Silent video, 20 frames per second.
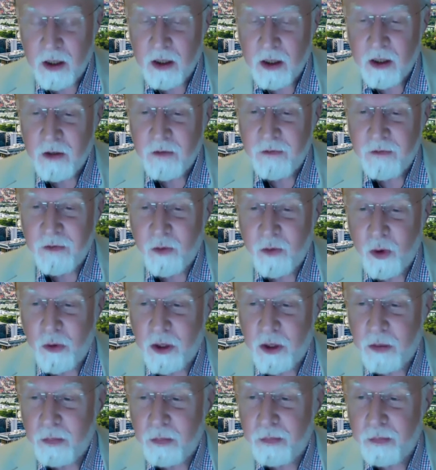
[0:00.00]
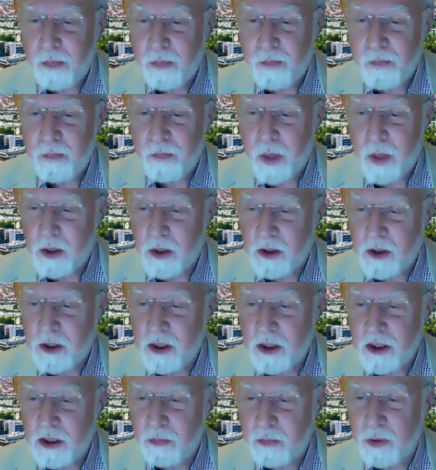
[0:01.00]
for the
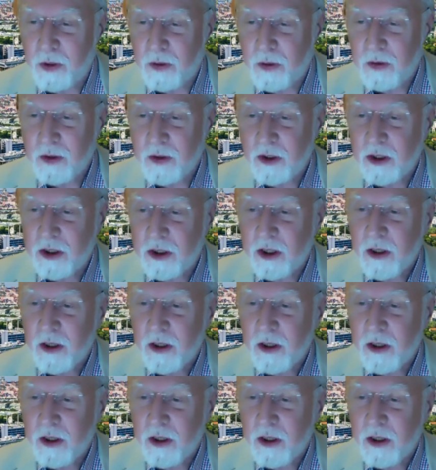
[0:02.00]
participants.